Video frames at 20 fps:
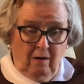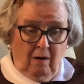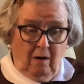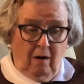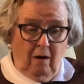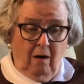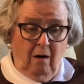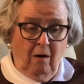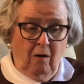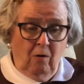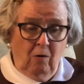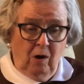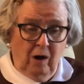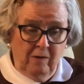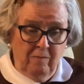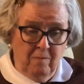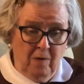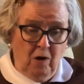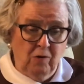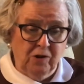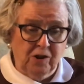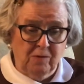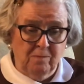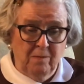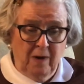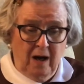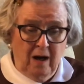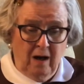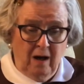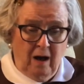"Oh, most
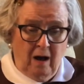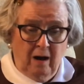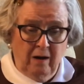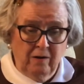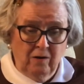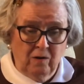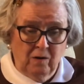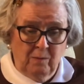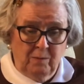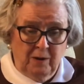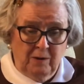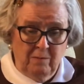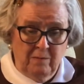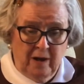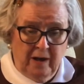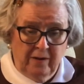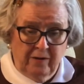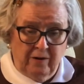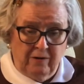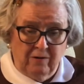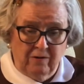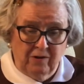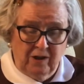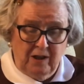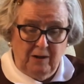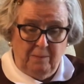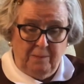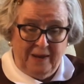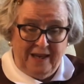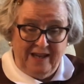honorable mother,"
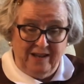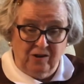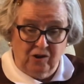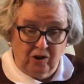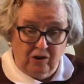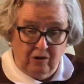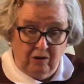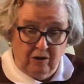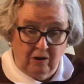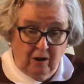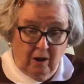he panted.